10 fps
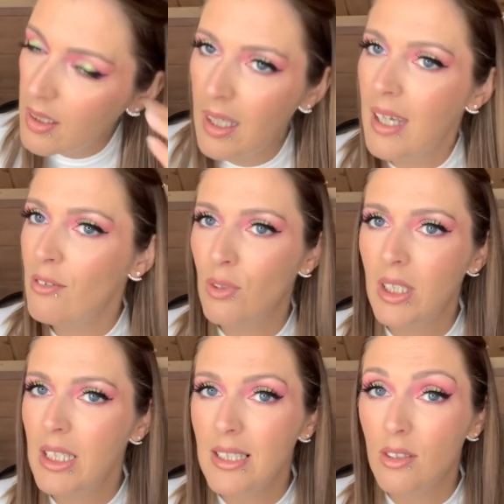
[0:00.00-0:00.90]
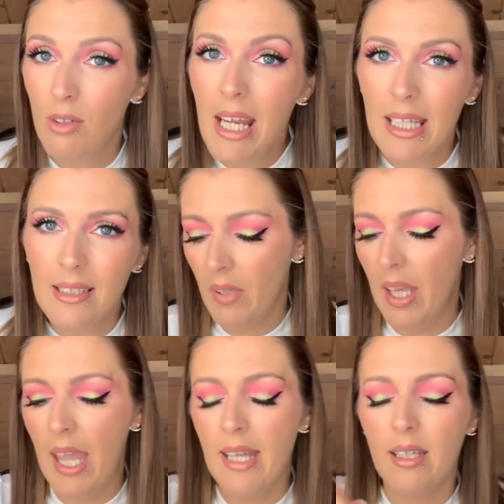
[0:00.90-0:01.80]
It really is great.
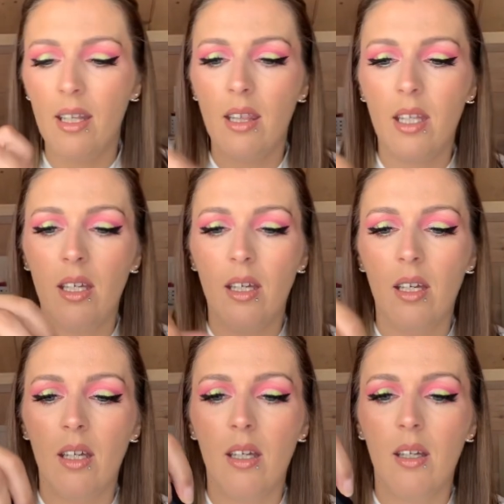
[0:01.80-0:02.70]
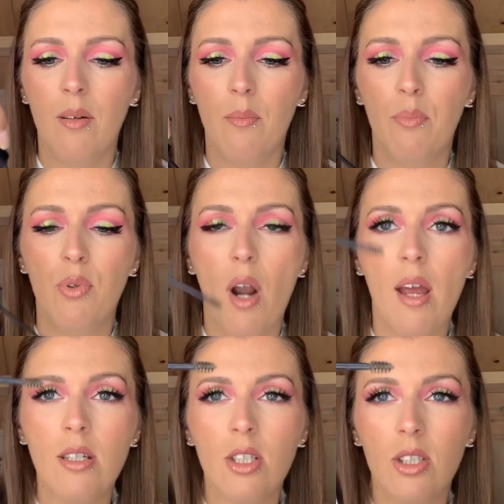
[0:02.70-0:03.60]
And the
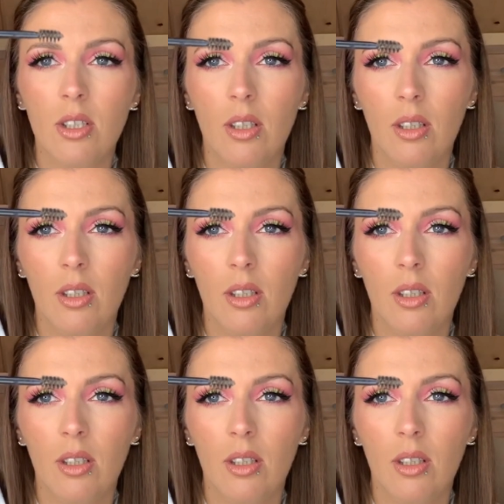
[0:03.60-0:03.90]
brush,